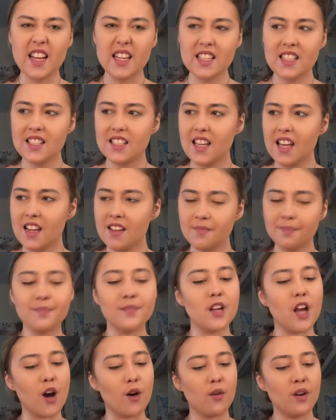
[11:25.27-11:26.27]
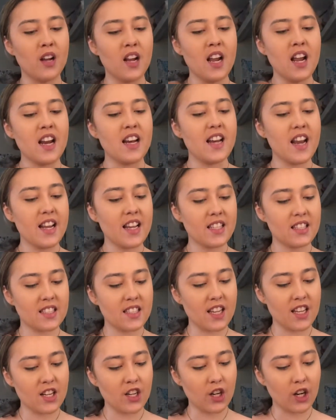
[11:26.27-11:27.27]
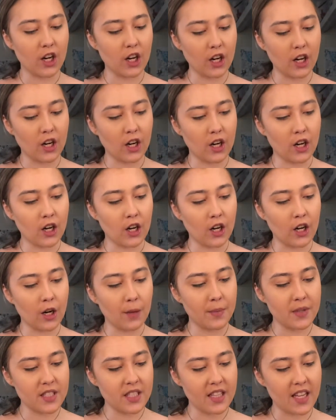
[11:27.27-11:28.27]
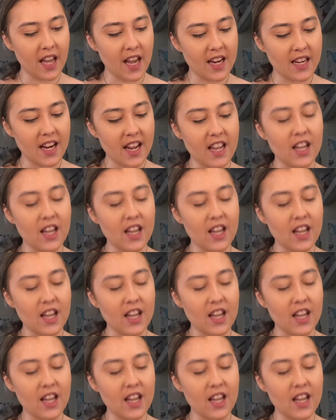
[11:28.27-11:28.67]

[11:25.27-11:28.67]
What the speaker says: Skin? No. Naked Skin Urban Decay